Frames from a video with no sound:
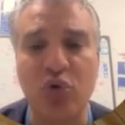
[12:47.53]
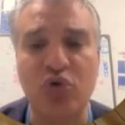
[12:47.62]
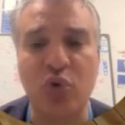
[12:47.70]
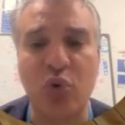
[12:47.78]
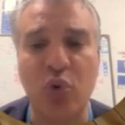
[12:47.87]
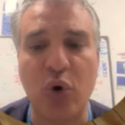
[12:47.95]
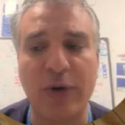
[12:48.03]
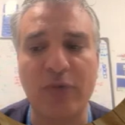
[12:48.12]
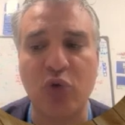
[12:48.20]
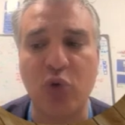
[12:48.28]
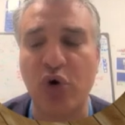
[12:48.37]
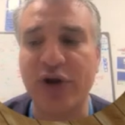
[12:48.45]

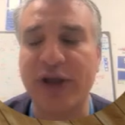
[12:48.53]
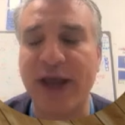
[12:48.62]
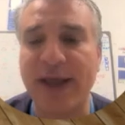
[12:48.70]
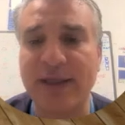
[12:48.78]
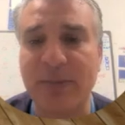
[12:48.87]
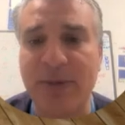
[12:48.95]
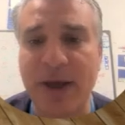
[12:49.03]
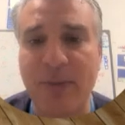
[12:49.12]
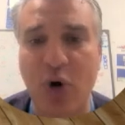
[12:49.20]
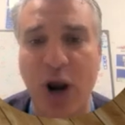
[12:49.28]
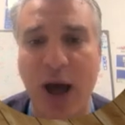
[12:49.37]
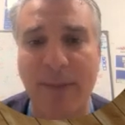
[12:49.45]
orient people about
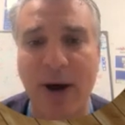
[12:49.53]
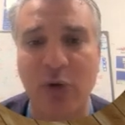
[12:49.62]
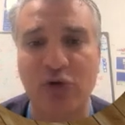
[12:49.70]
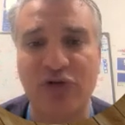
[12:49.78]
the